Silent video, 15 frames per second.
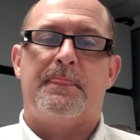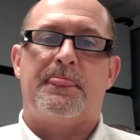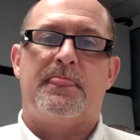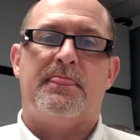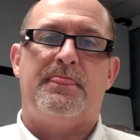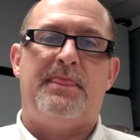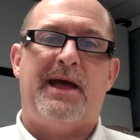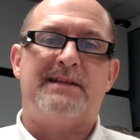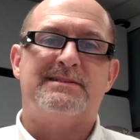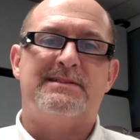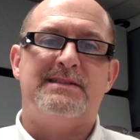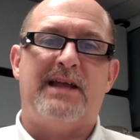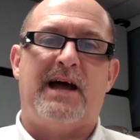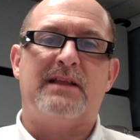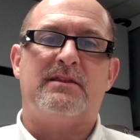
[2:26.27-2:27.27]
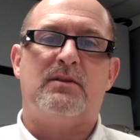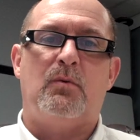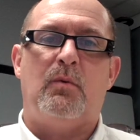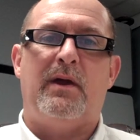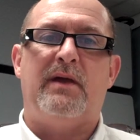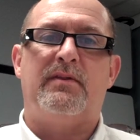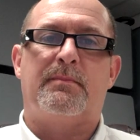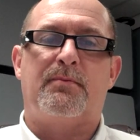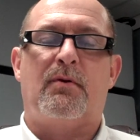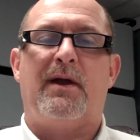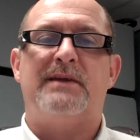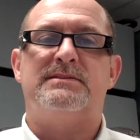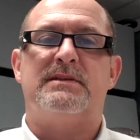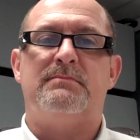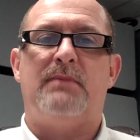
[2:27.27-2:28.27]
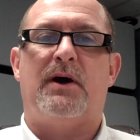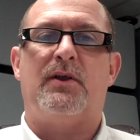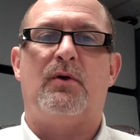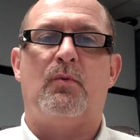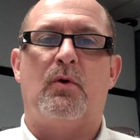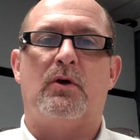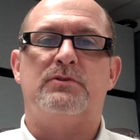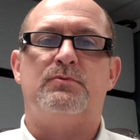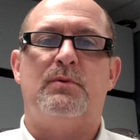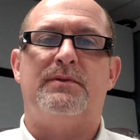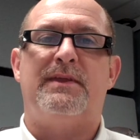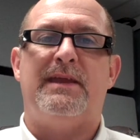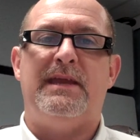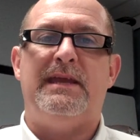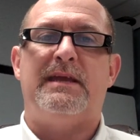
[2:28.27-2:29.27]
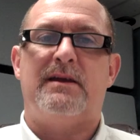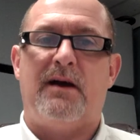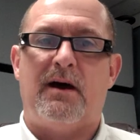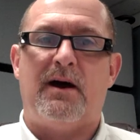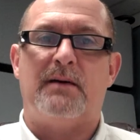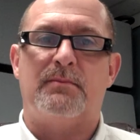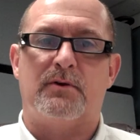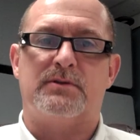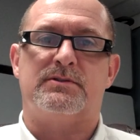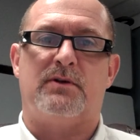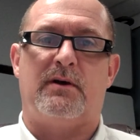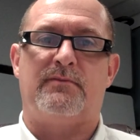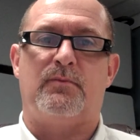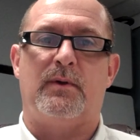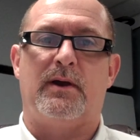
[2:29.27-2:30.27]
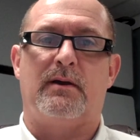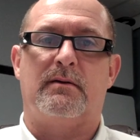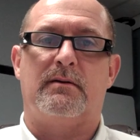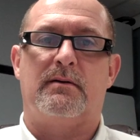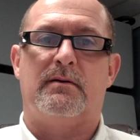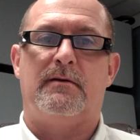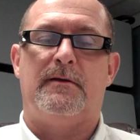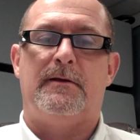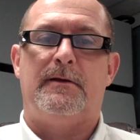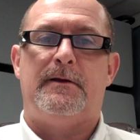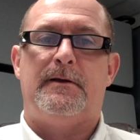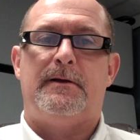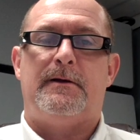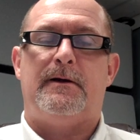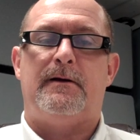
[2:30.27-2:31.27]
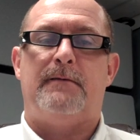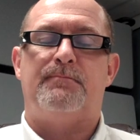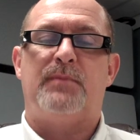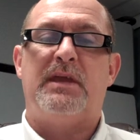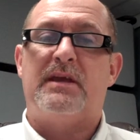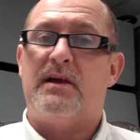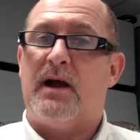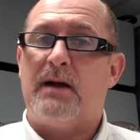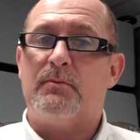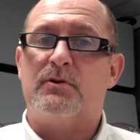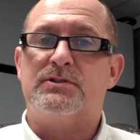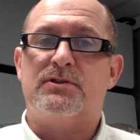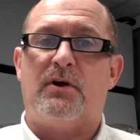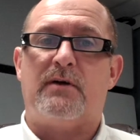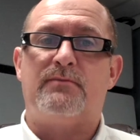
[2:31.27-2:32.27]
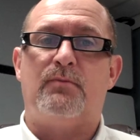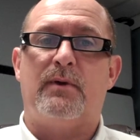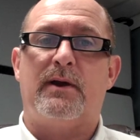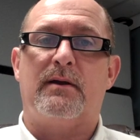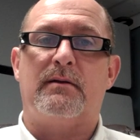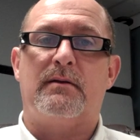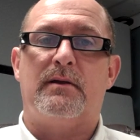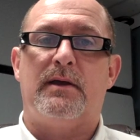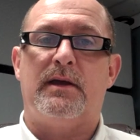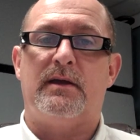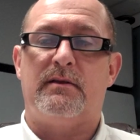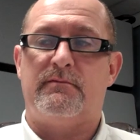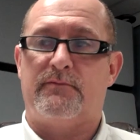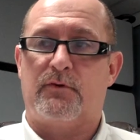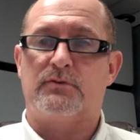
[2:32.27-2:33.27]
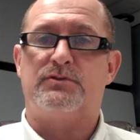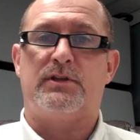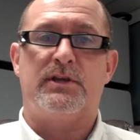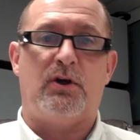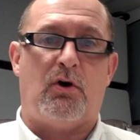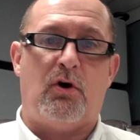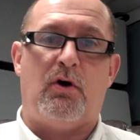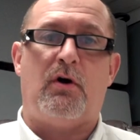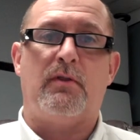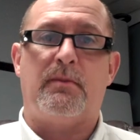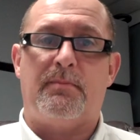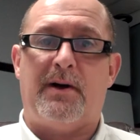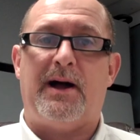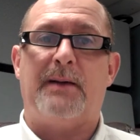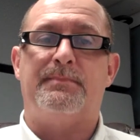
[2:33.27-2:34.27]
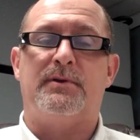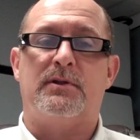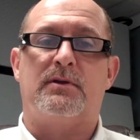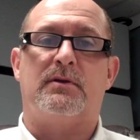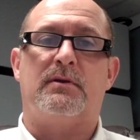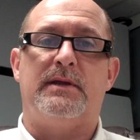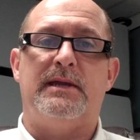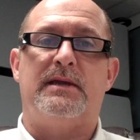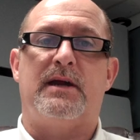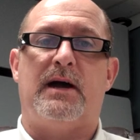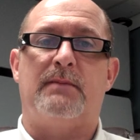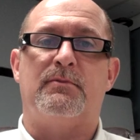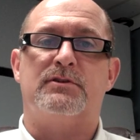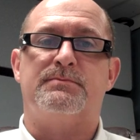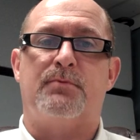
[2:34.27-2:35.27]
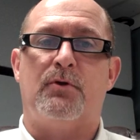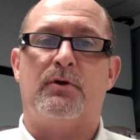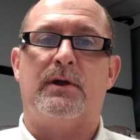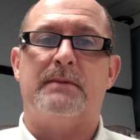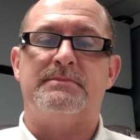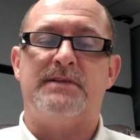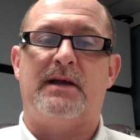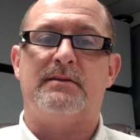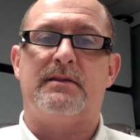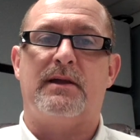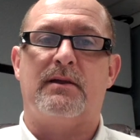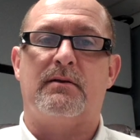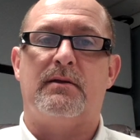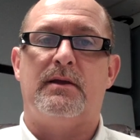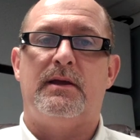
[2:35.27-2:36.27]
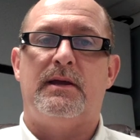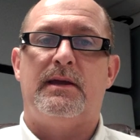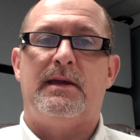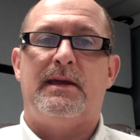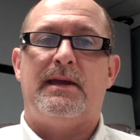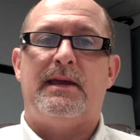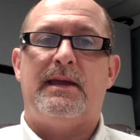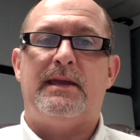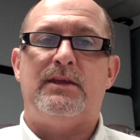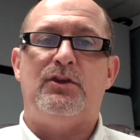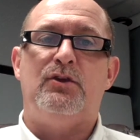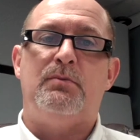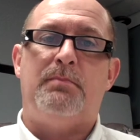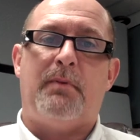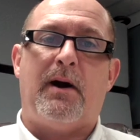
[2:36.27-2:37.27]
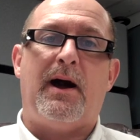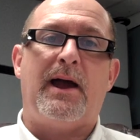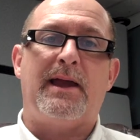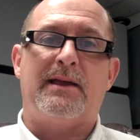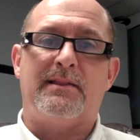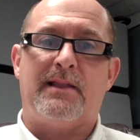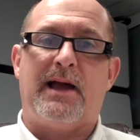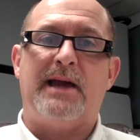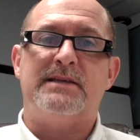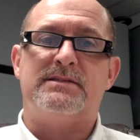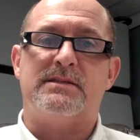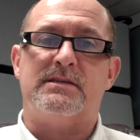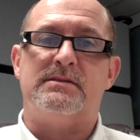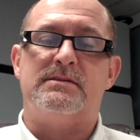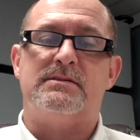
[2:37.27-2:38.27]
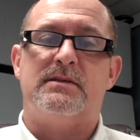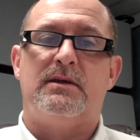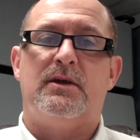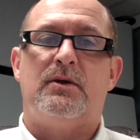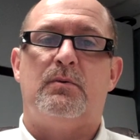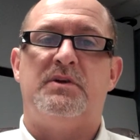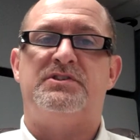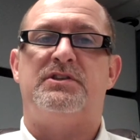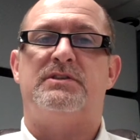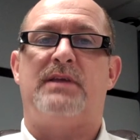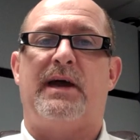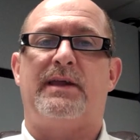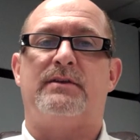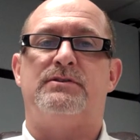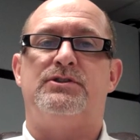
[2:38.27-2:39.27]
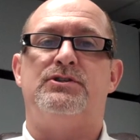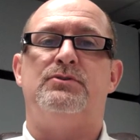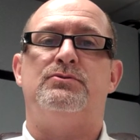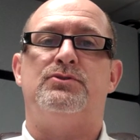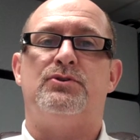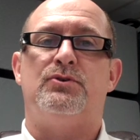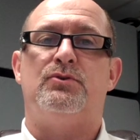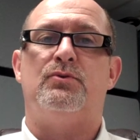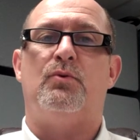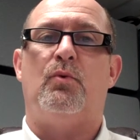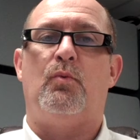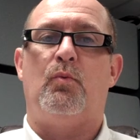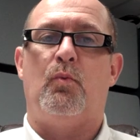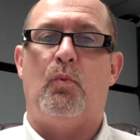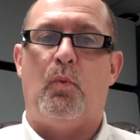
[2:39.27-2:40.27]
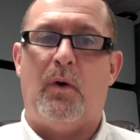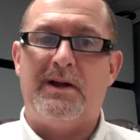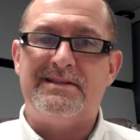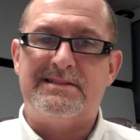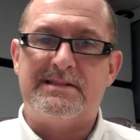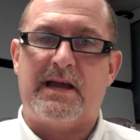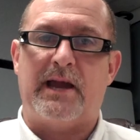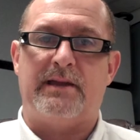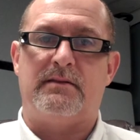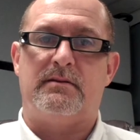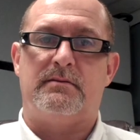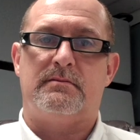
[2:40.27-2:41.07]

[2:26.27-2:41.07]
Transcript: That's not the way the pricing model works with e-commerce software. E-commerce software and virtually all the popular e-commerce programs out there, you buy a license which entitles you to one site.